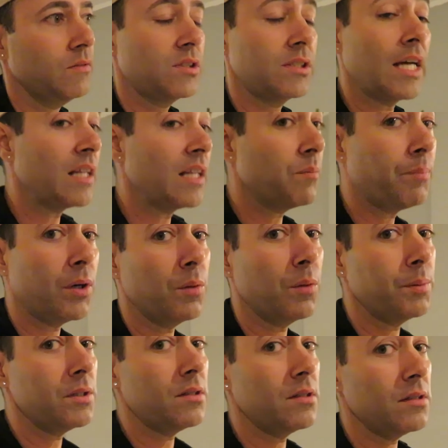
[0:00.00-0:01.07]
Selling
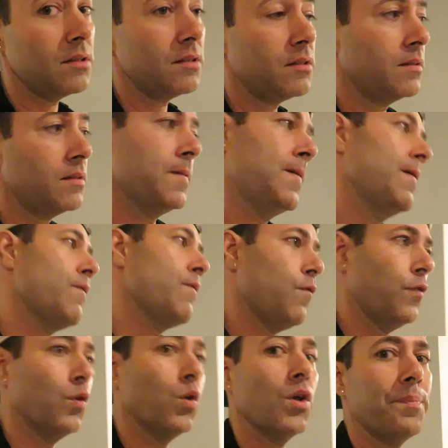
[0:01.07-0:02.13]
purposes,
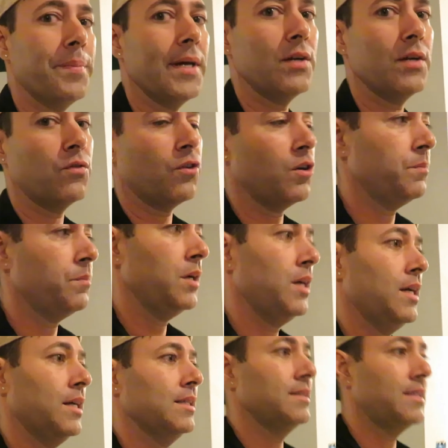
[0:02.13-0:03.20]
4th bedroom.